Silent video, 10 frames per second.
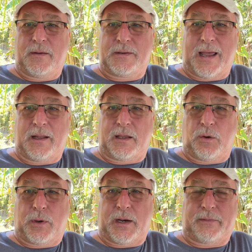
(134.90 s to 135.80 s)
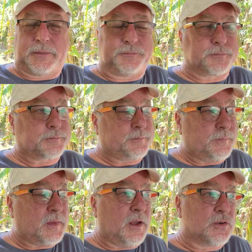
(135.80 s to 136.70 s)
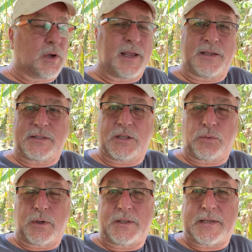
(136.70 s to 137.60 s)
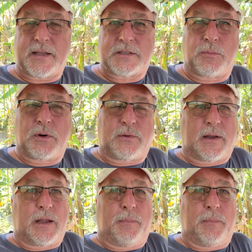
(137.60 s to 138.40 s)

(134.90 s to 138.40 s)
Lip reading: daily or whatever. So I guess that's what it's at, somewhere around there.